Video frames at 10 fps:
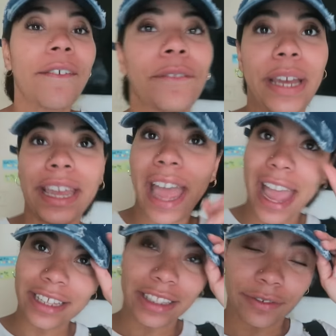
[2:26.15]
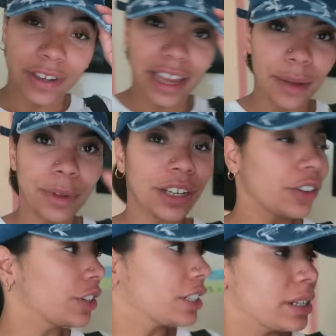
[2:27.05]
Fake active, like I'm
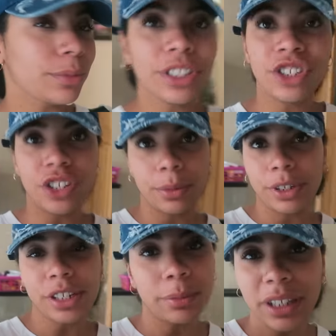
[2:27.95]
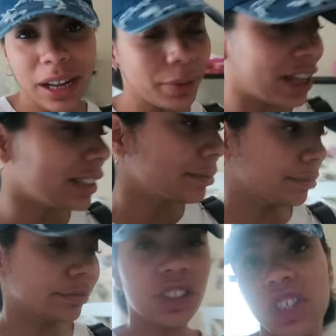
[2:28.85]
gonna go to someone's gym or something. I'm not.
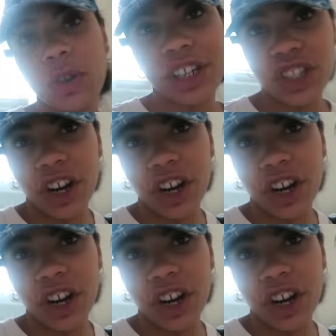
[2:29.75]
Just going to